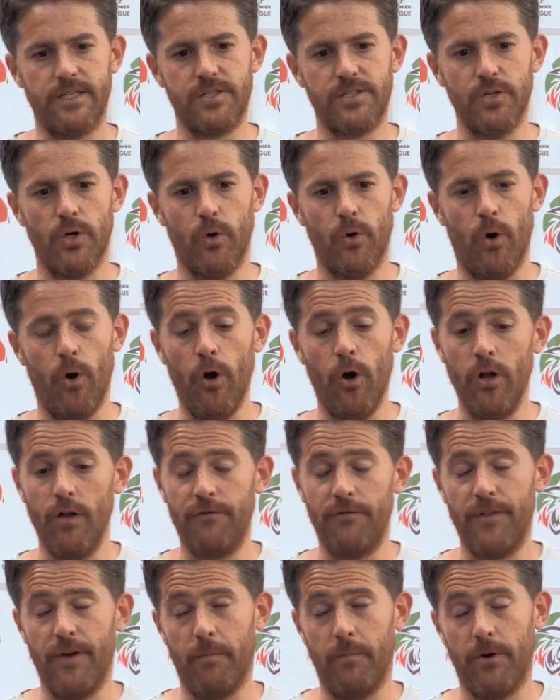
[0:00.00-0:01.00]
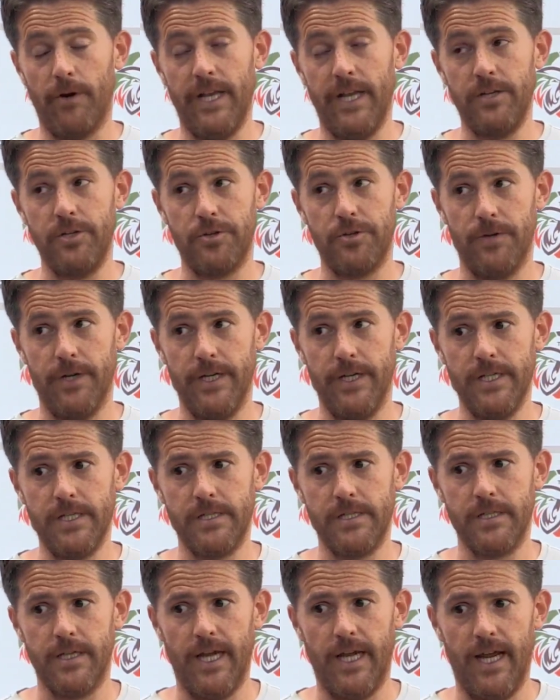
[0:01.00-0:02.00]
So all of them are
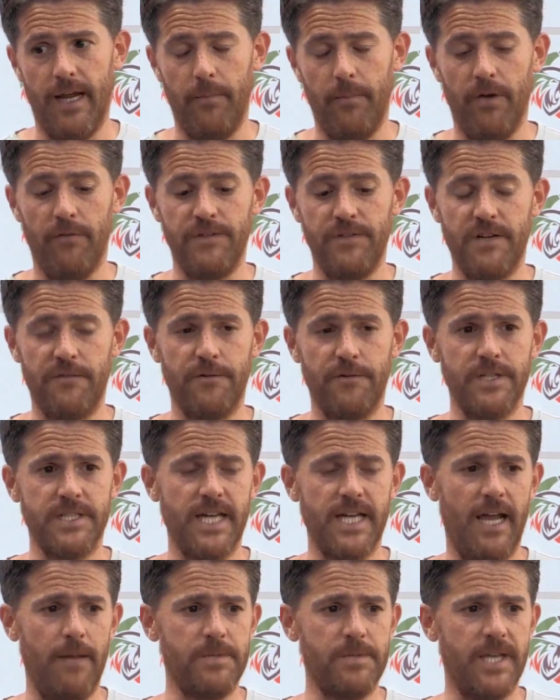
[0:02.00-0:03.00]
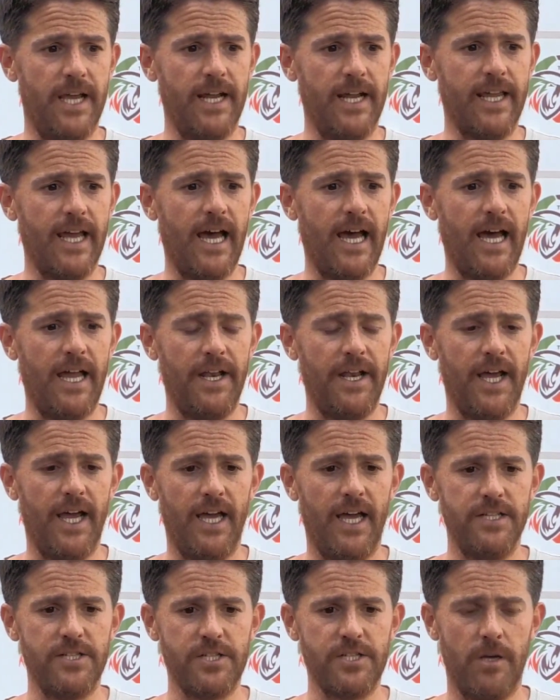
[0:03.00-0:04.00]
injuries of different types. Gad
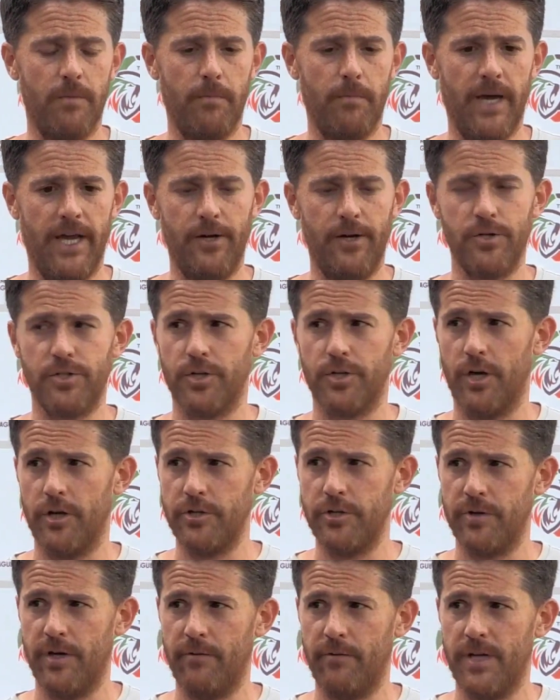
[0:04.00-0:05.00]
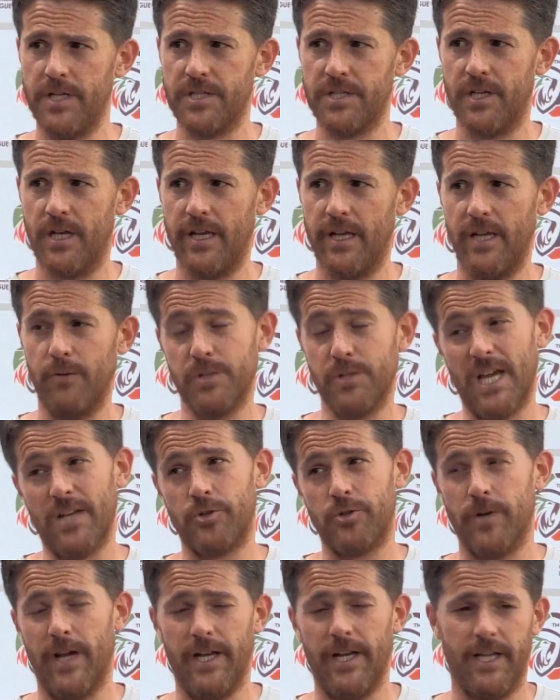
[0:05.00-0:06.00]
had some minor surgery recently. He was
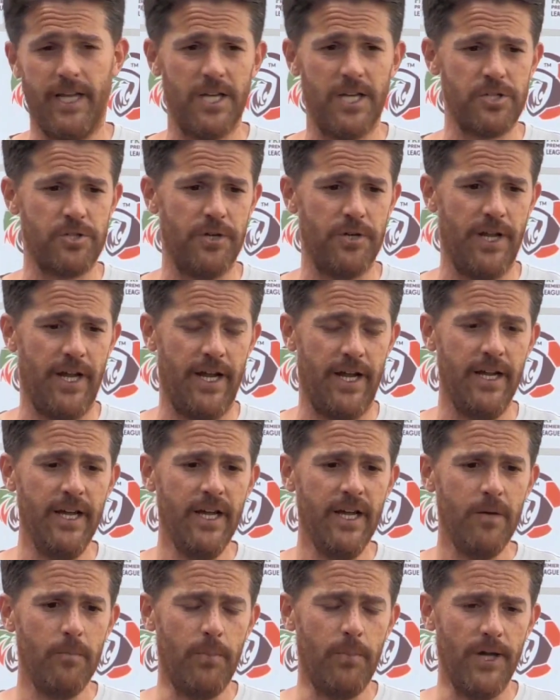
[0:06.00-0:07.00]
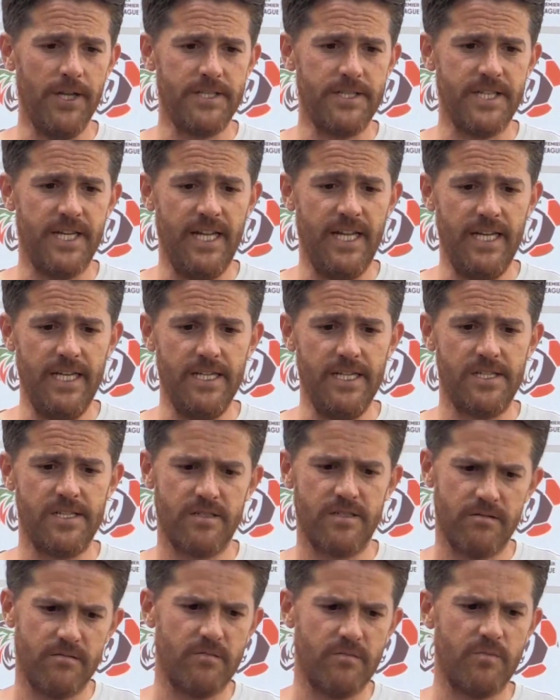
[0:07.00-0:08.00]
at training yesterday, but
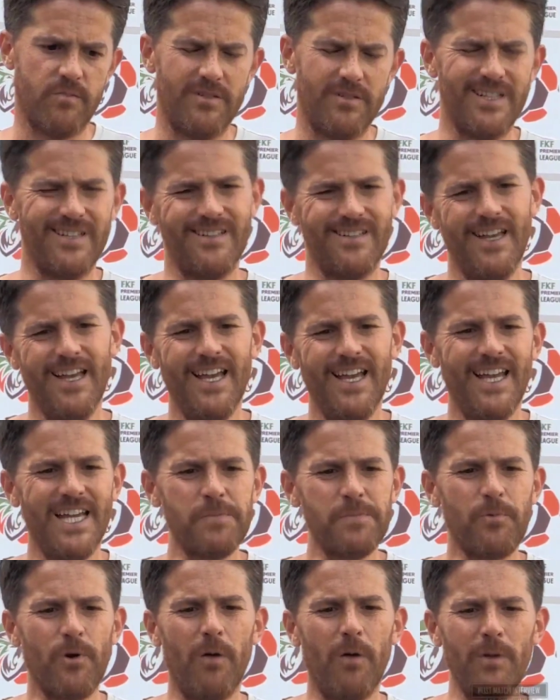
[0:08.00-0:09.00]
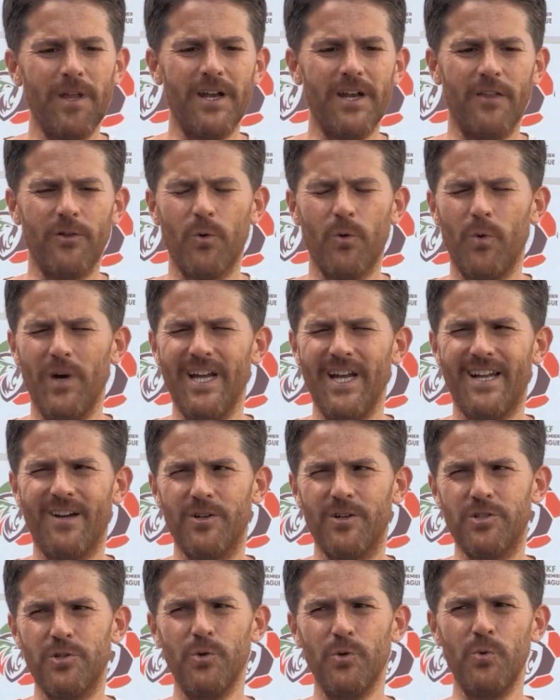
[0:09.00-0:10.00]
he's probably another week
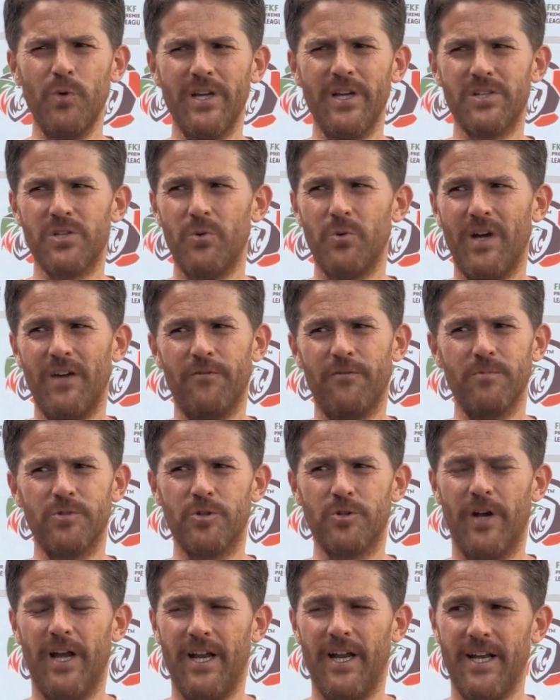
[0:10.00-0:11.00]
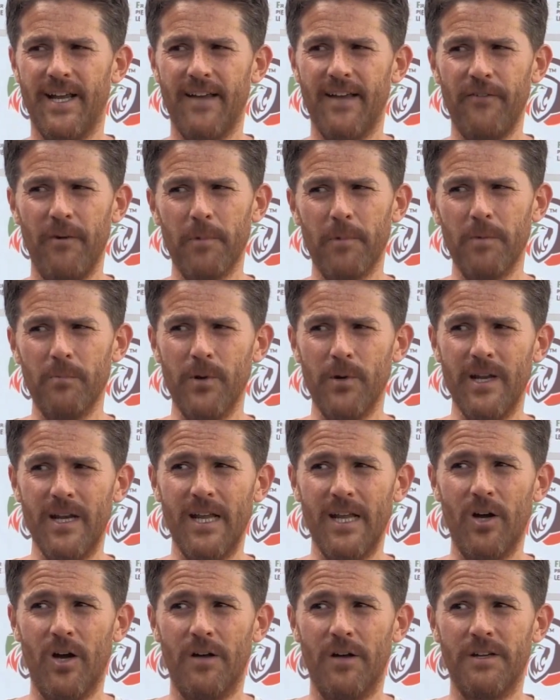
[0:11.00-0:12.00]
or 2 weeks away from training, if I'm
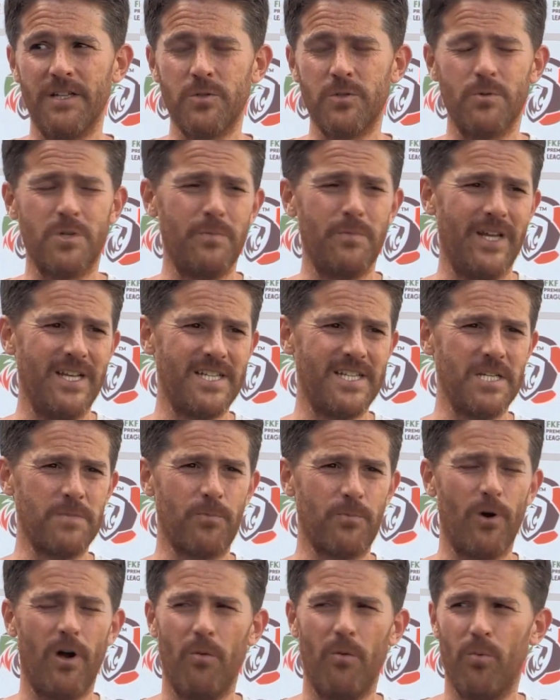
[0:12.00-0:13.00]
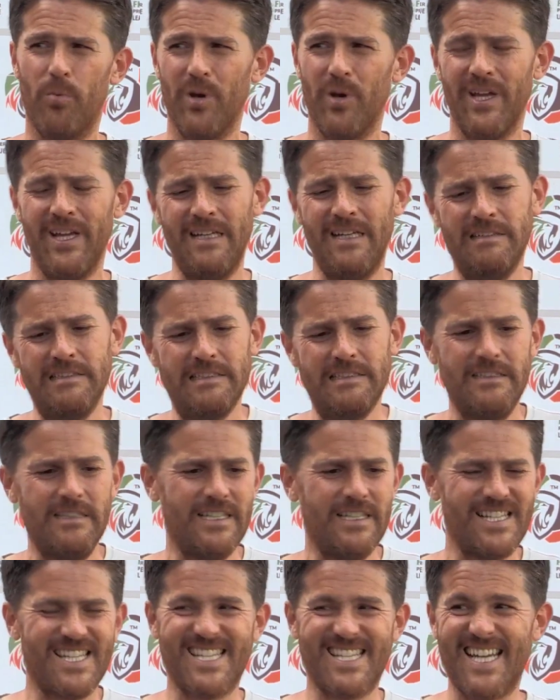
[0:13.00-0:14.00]
completely honest, which means he's probably
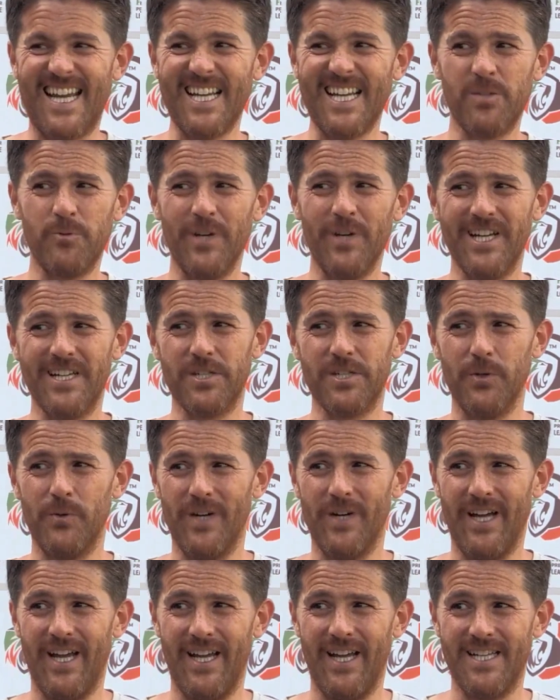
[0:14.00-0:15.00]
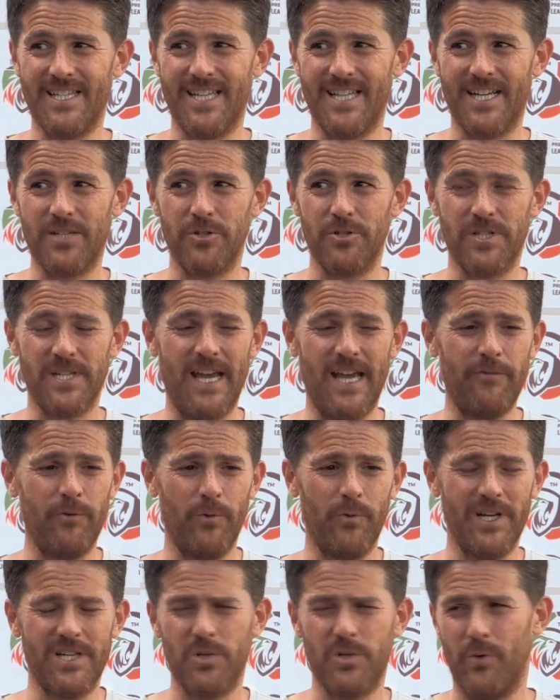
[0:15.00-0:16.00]
6 weeks away, 6 or
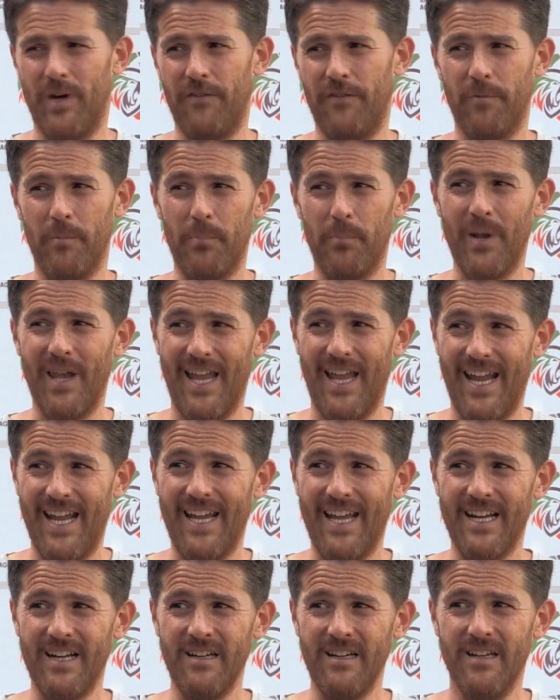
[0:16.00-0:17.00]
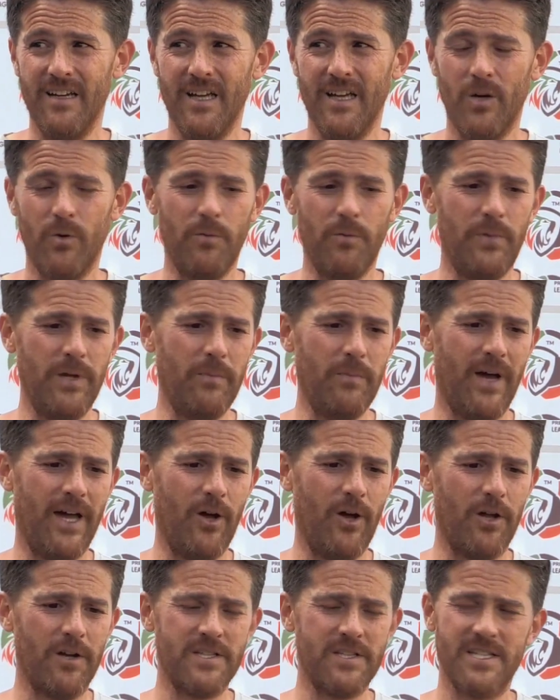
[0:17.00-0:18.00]
7 weeks away from playing. Would be
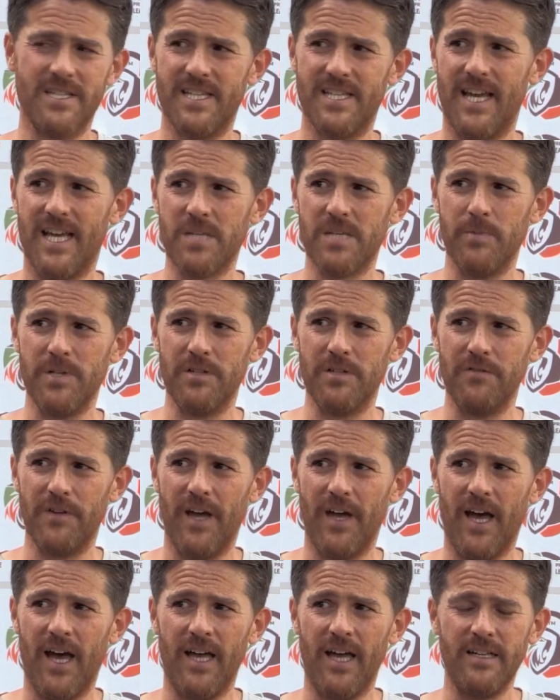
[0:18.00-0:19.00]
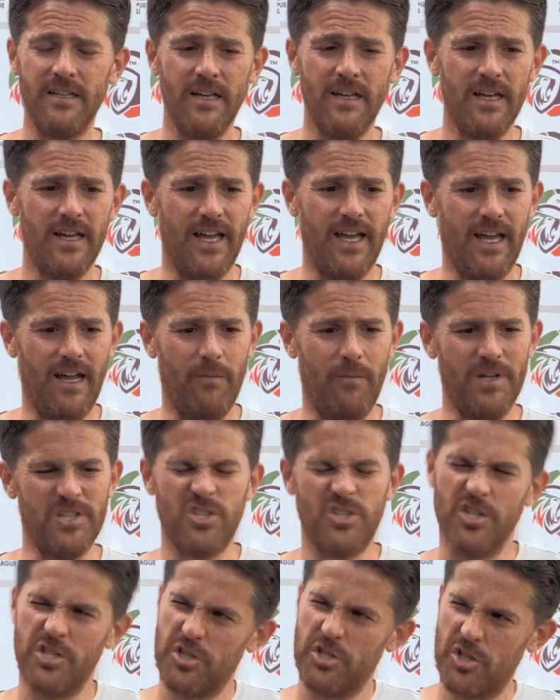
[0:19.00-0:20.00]
my honest assessment of Gad.
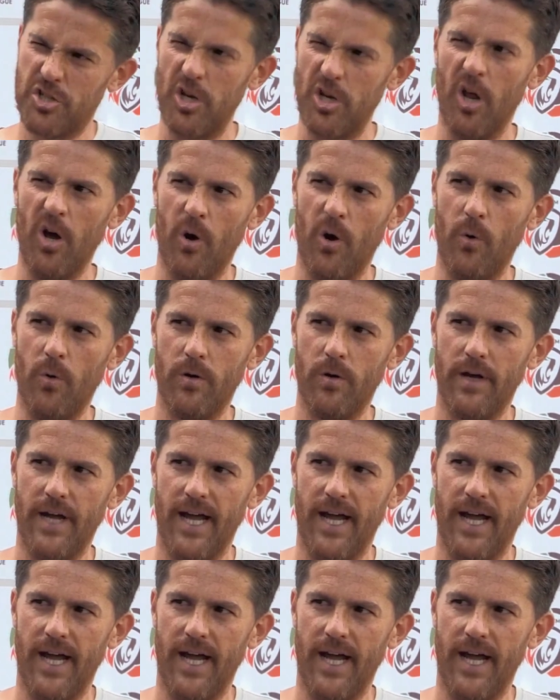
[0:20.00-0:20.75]
It's just slow.